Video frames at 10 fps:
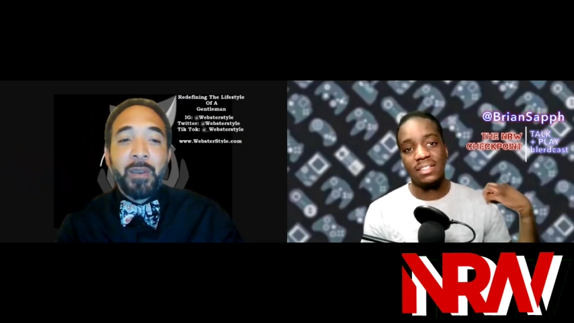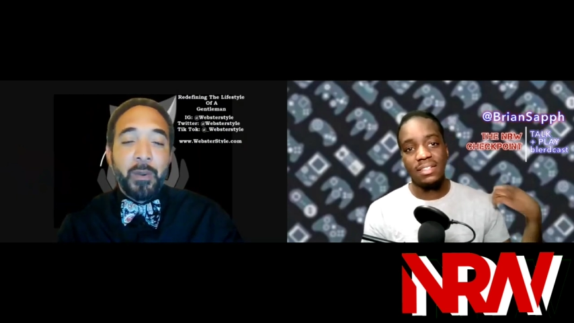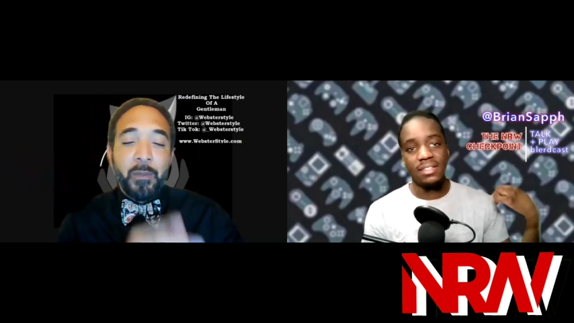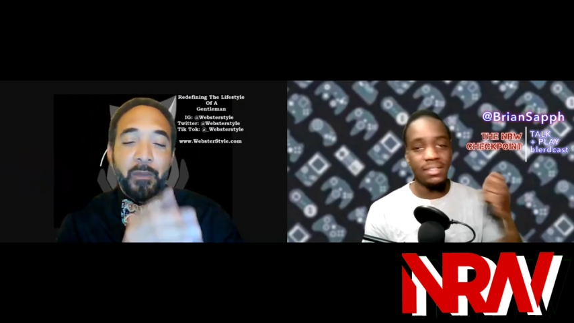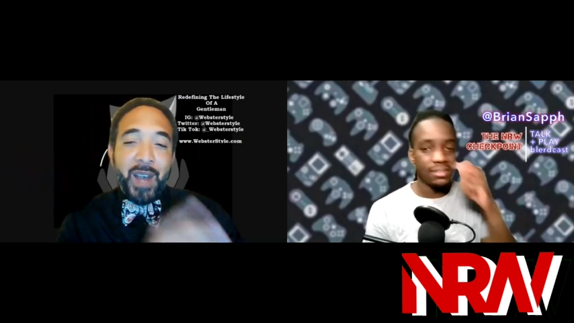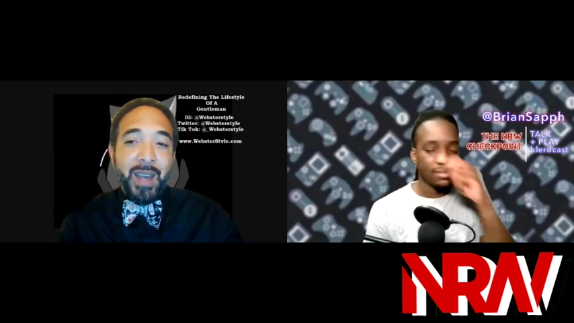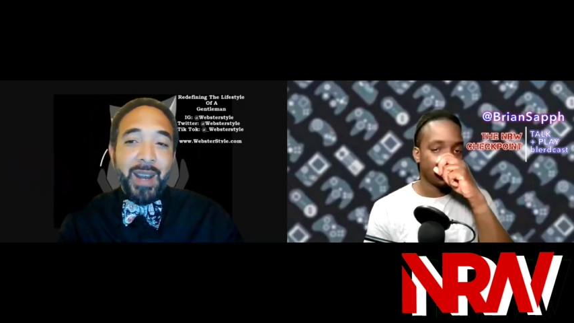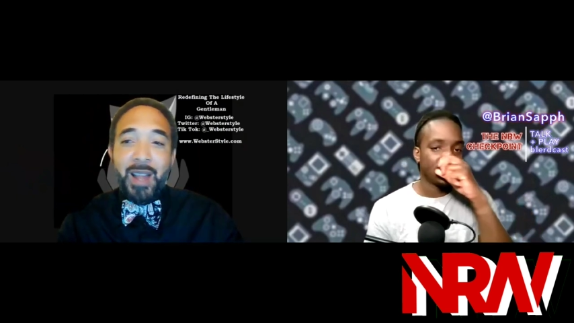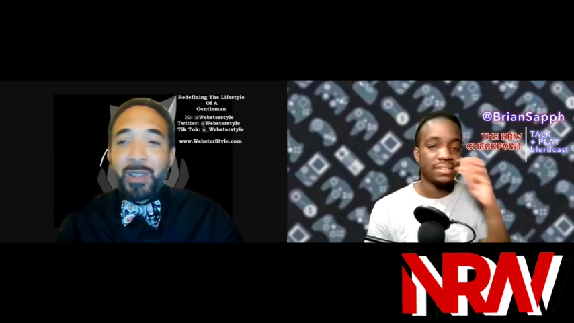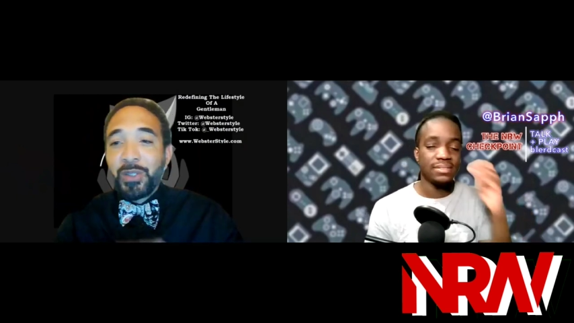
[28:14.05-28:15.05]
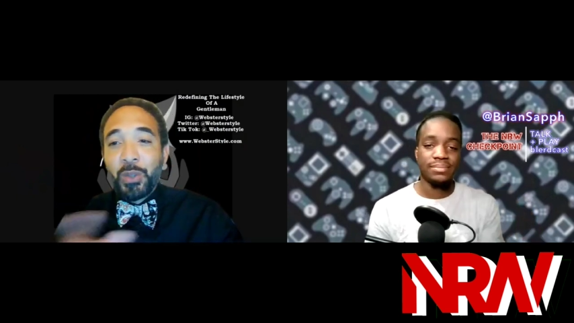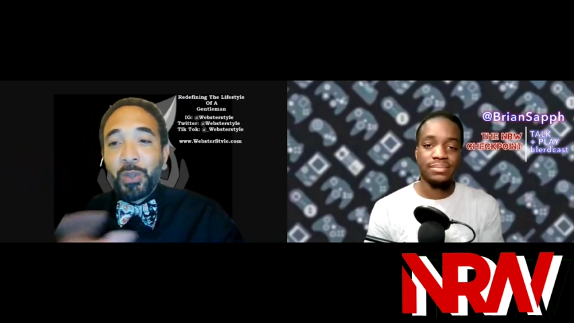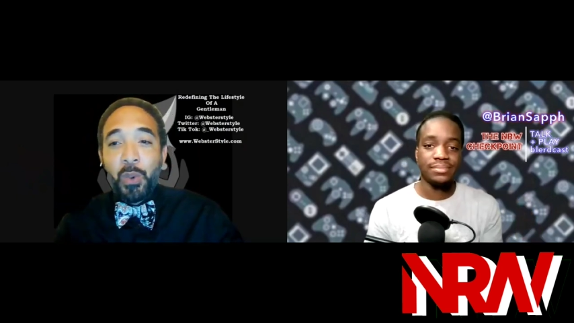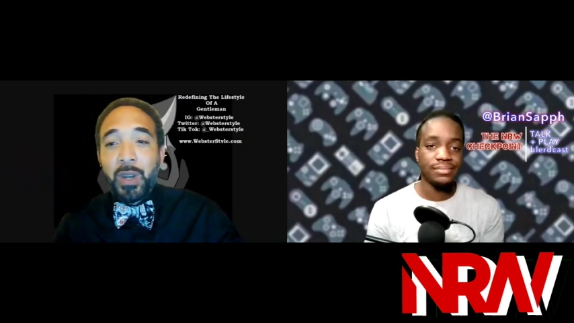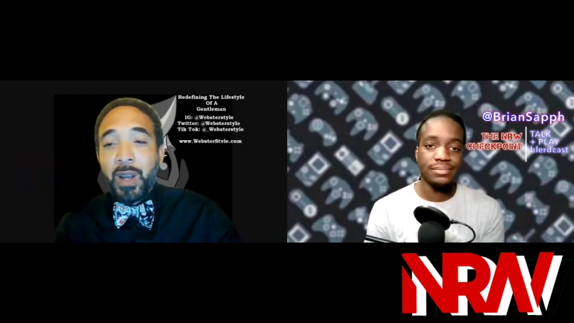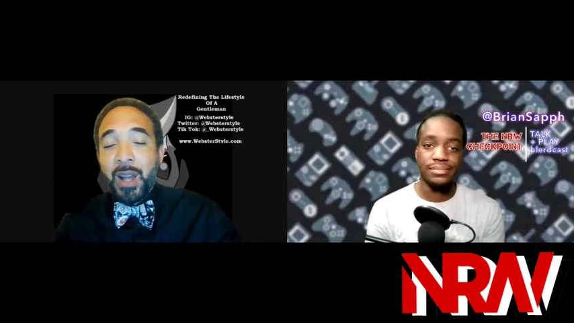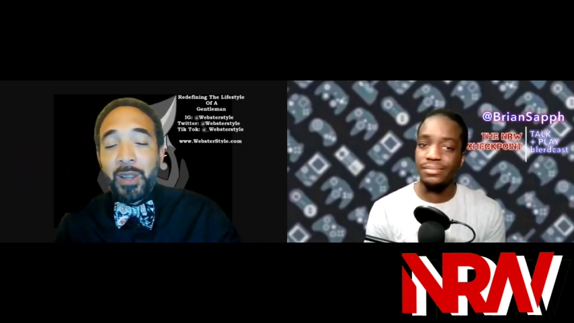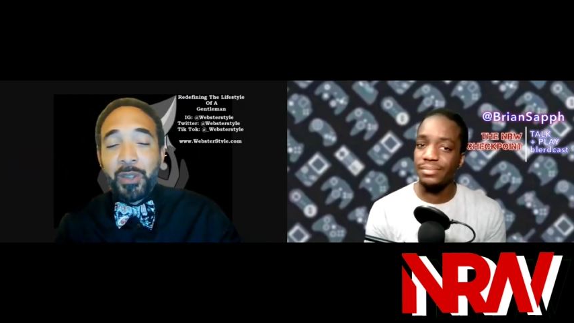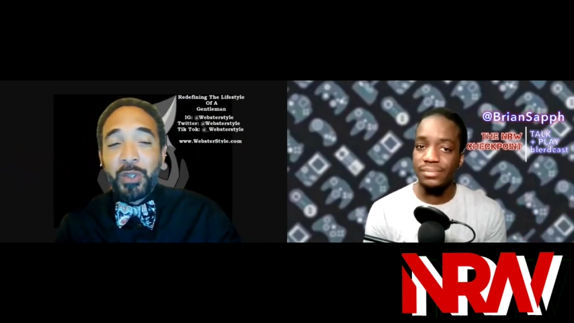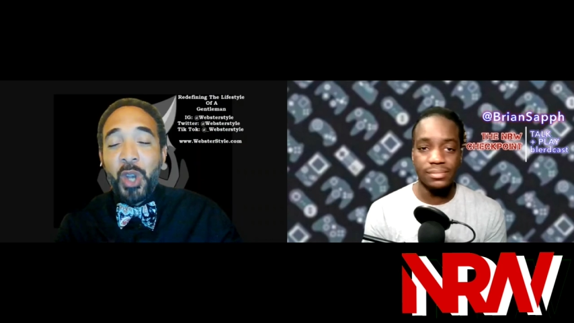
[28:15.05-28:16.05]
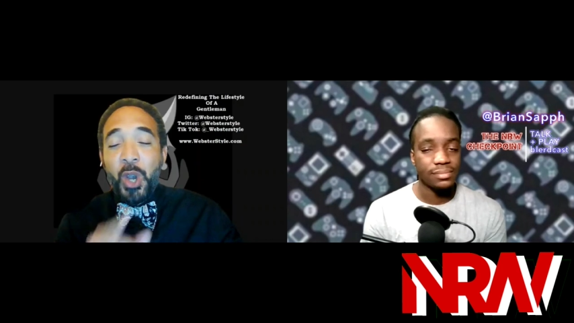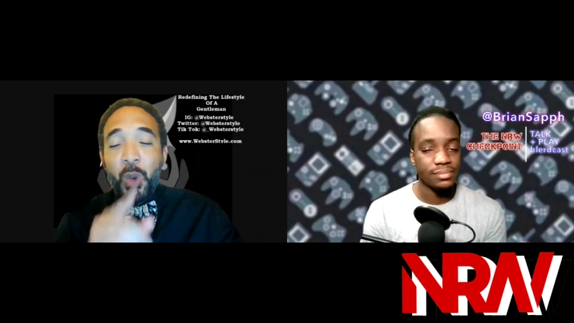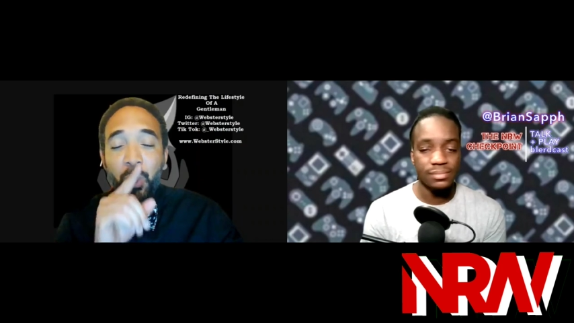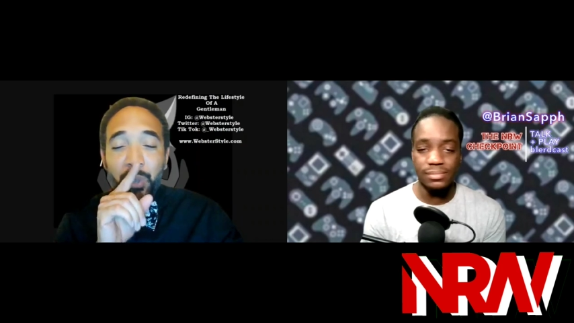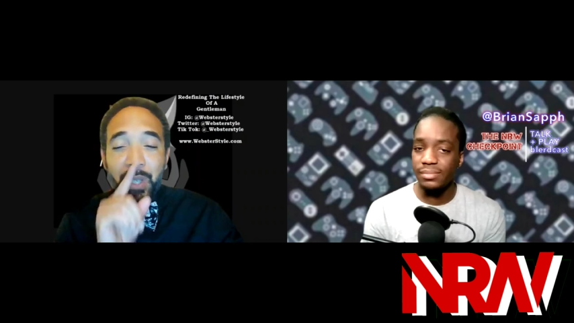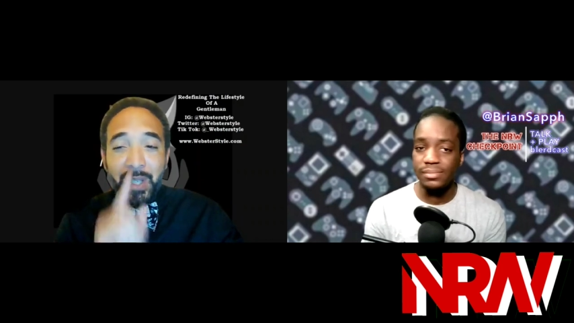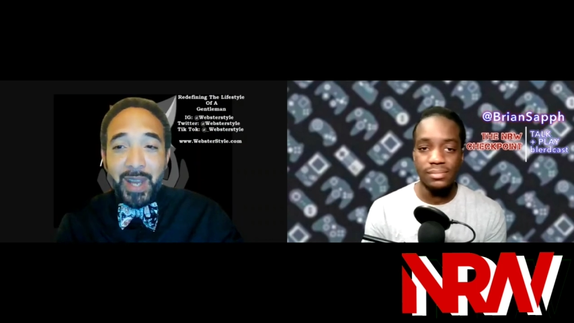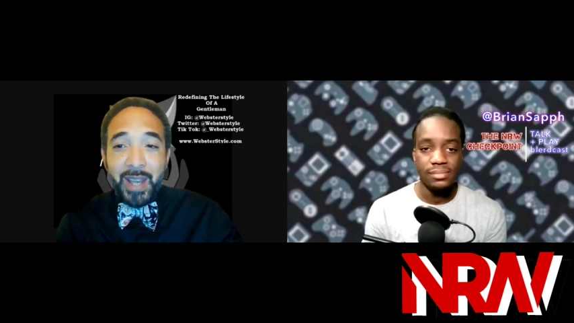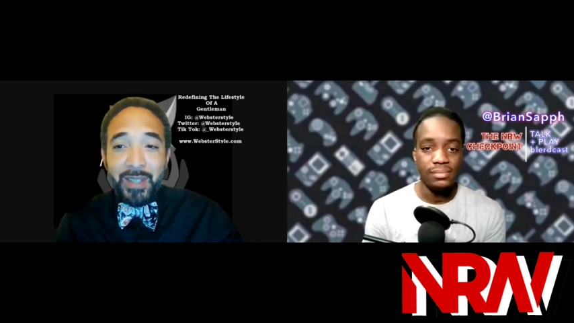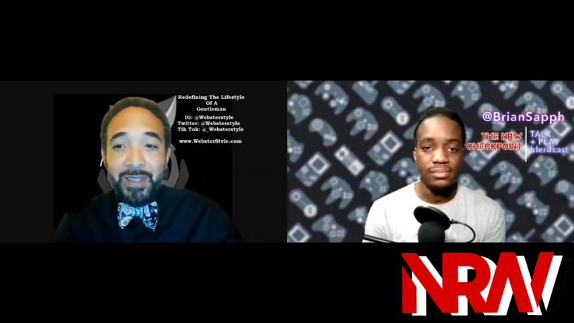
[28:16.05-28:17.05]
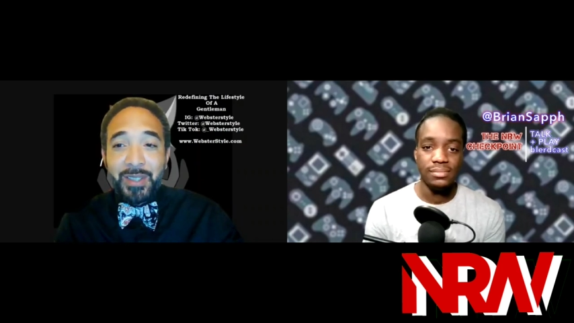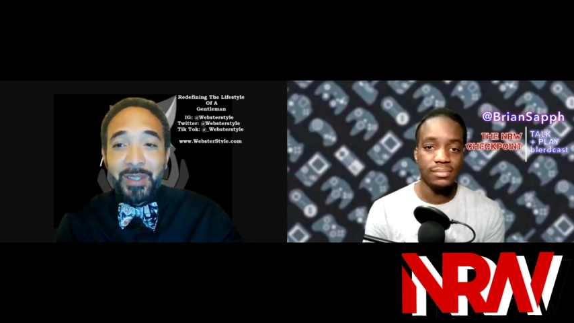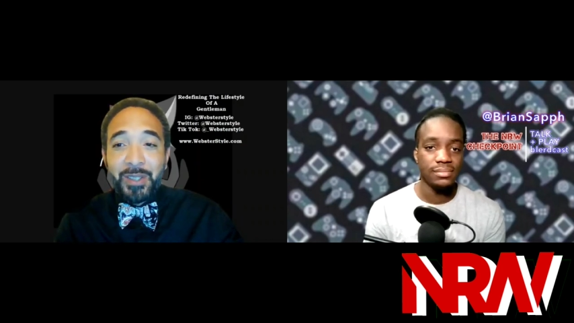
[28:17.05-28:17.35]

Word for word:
Speaker 1: from $5 to $200 will connect